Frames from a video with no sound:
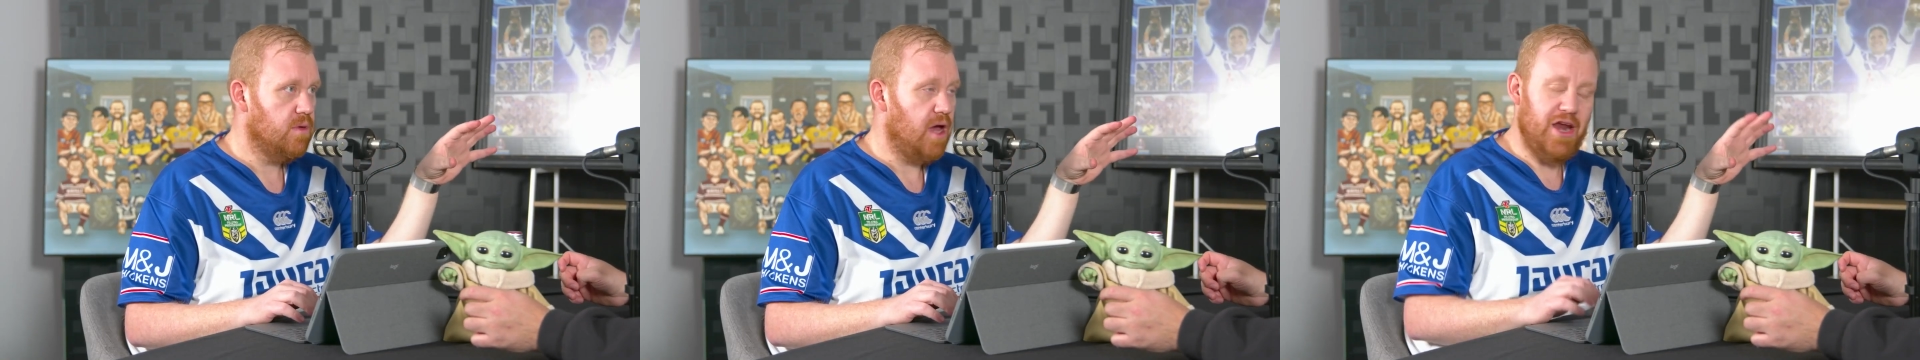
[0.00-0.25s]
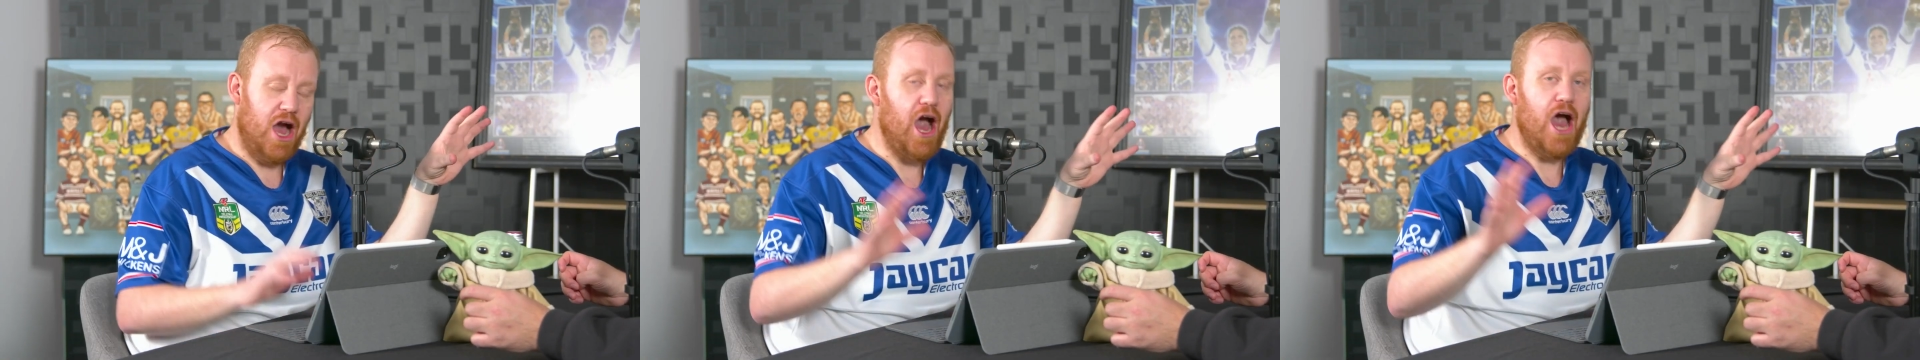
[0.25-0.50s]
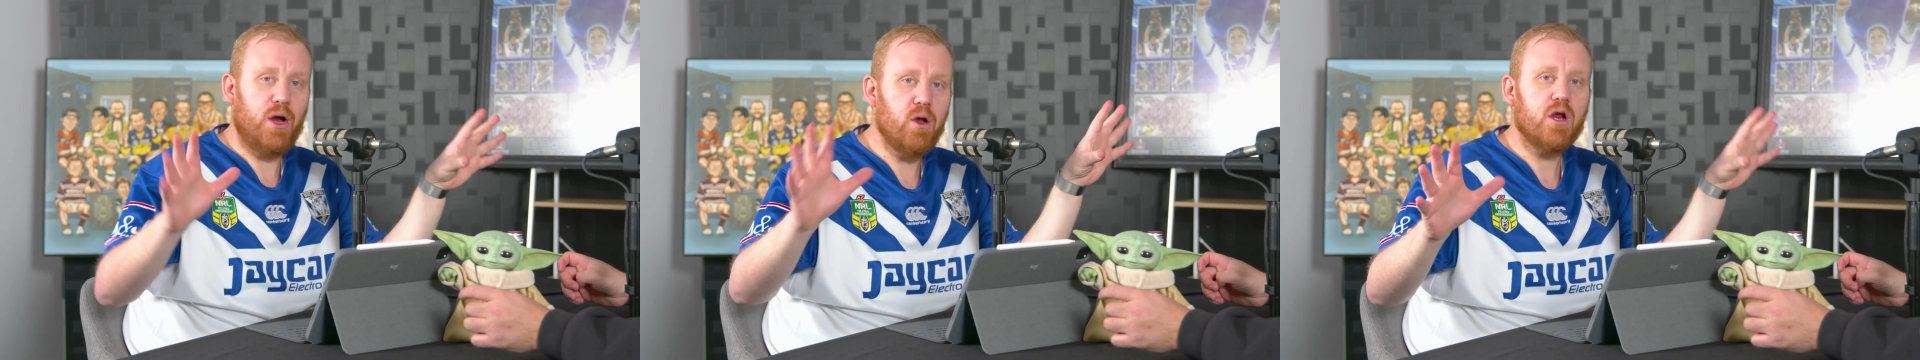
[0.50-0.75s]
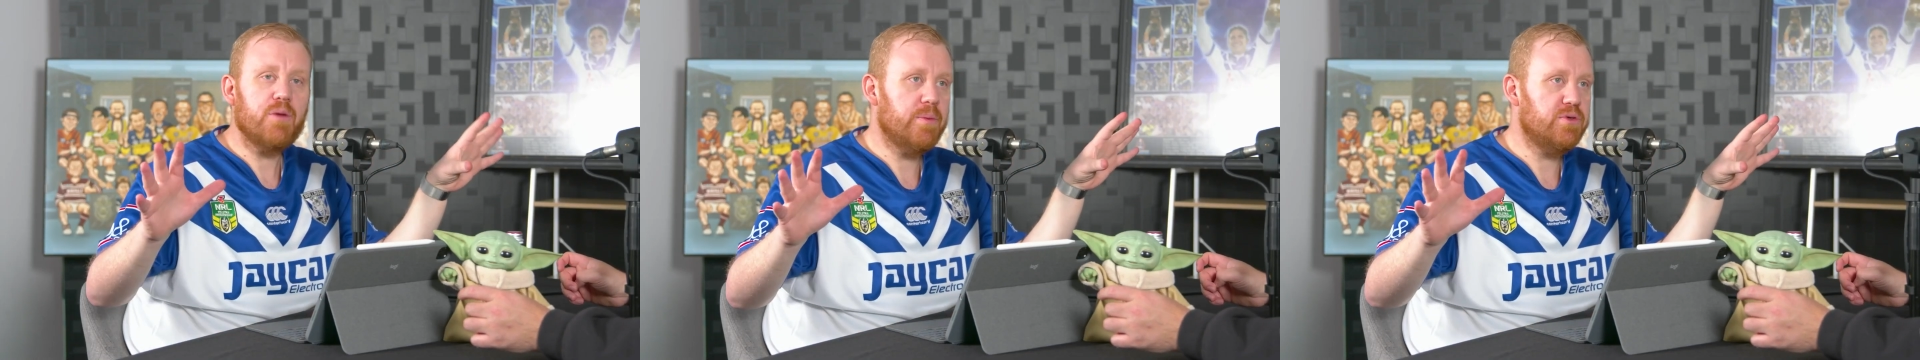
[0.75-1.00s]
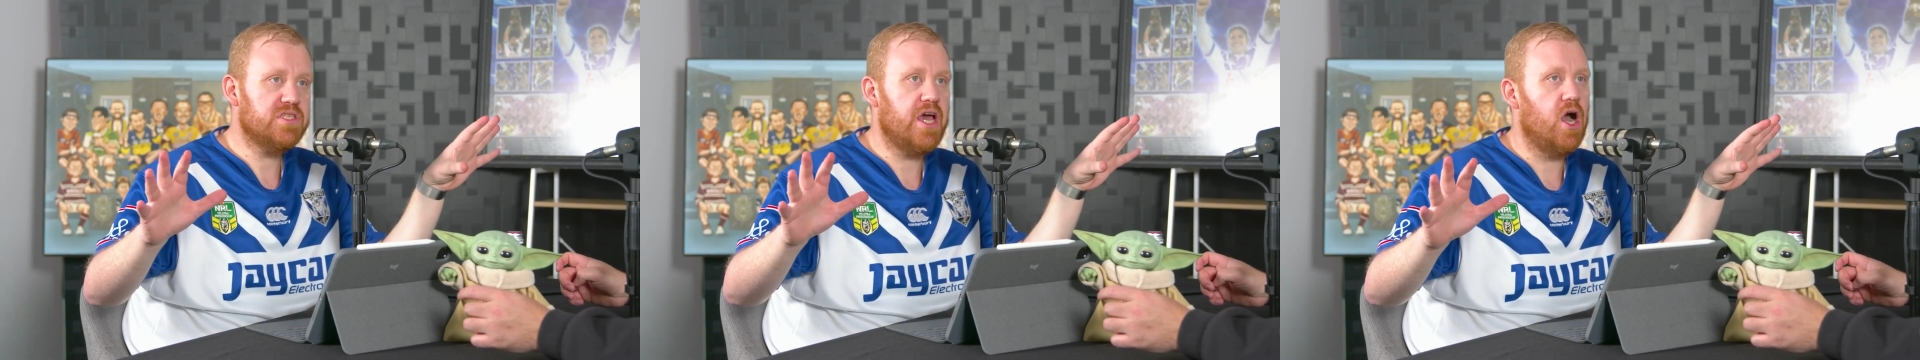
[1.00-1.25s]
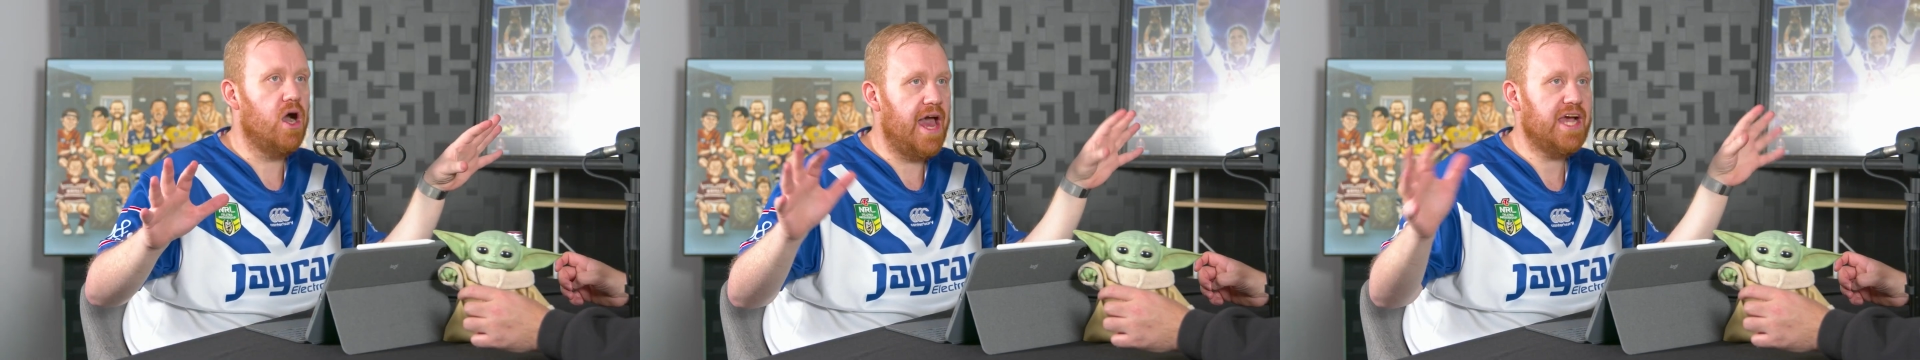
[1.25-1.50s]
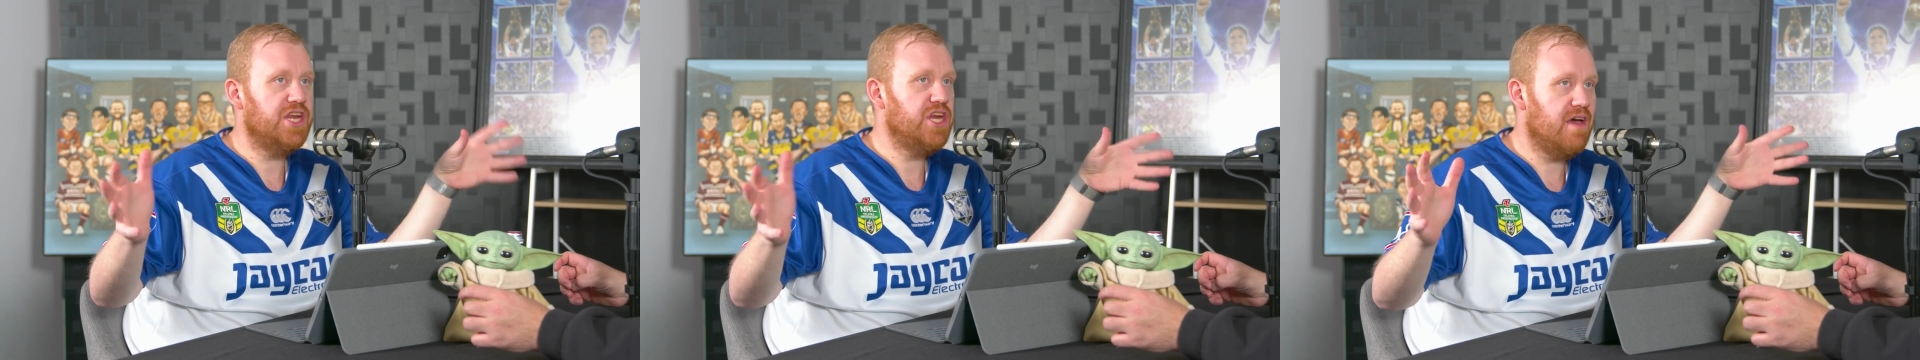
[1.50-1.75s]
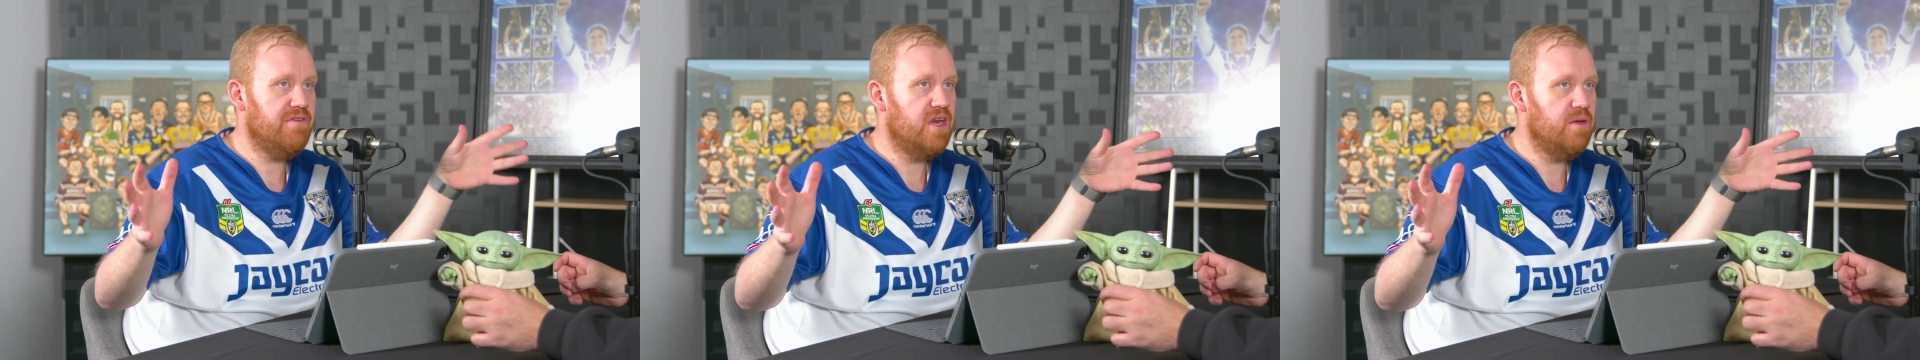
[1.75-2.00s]
and I know a lot of people say, oh, how can you
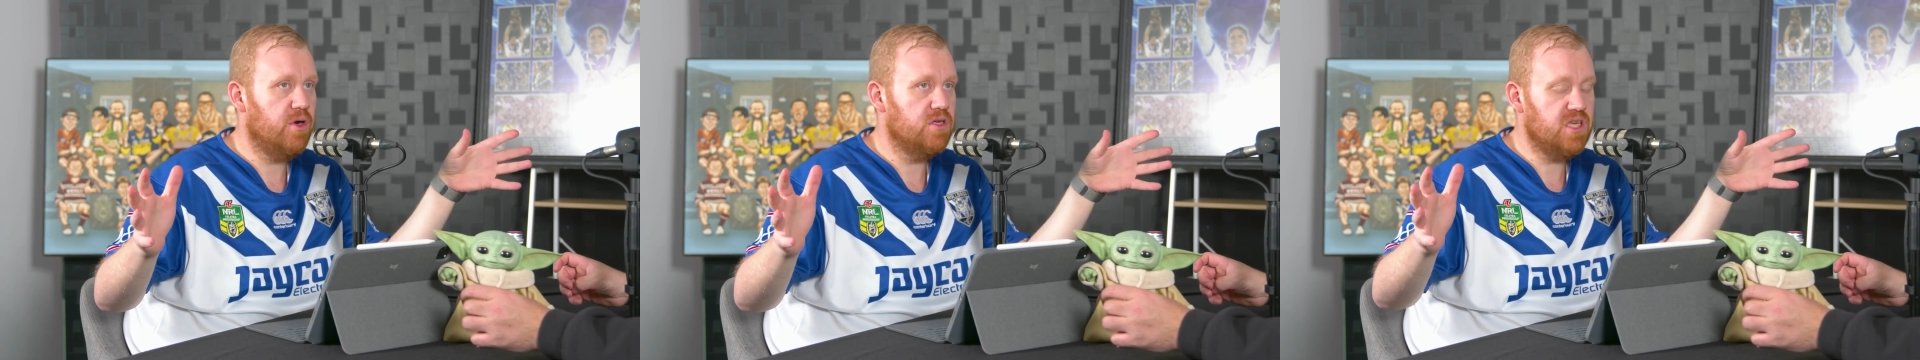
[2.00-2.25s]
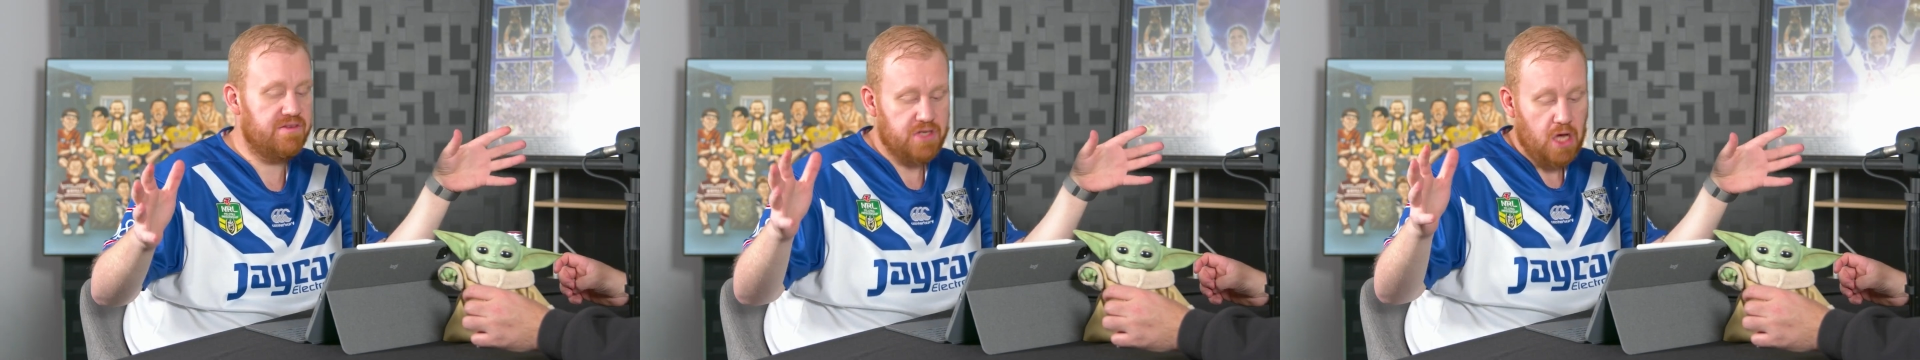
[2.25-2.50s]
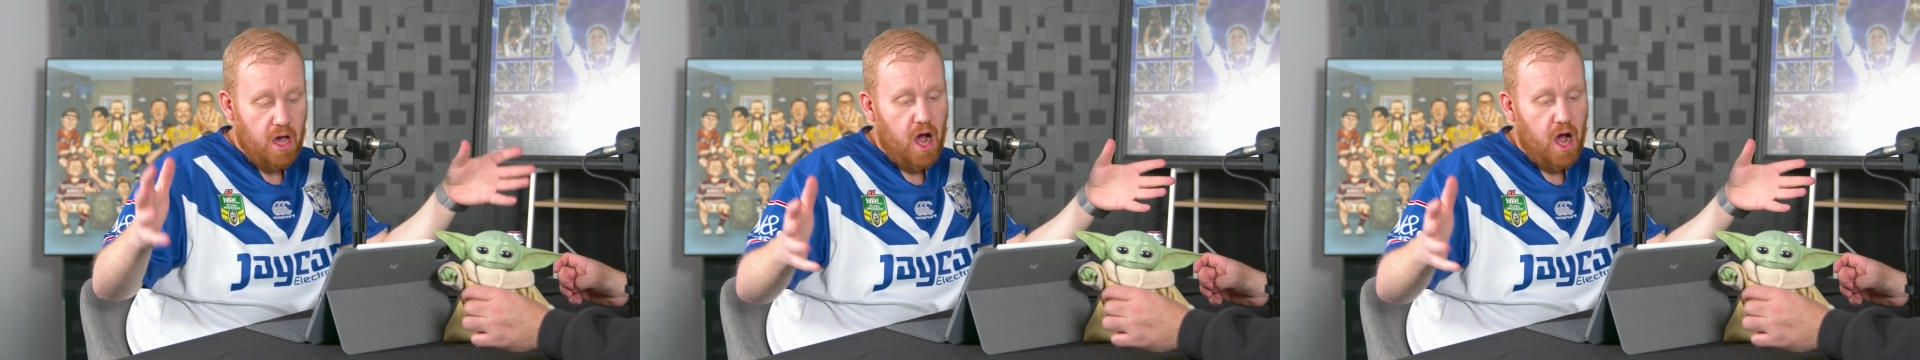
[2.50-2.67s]
have any positives?